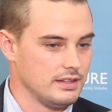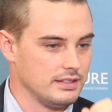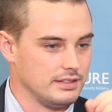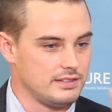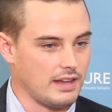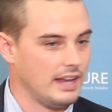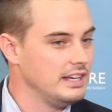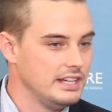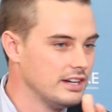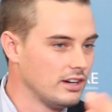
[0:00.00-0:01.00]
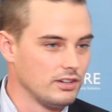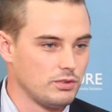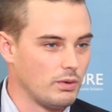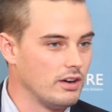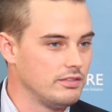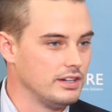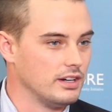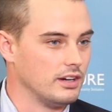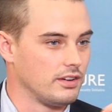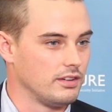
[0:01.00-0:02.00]
the 10 year, 12
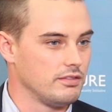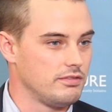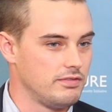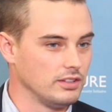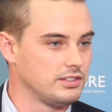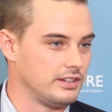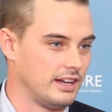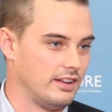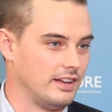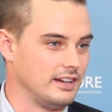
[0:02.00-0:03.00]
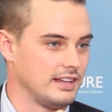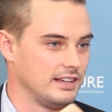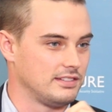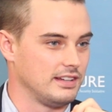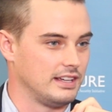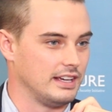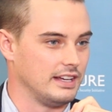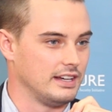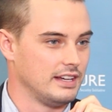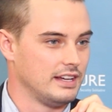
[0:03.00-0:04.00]
year filter down that it takes to get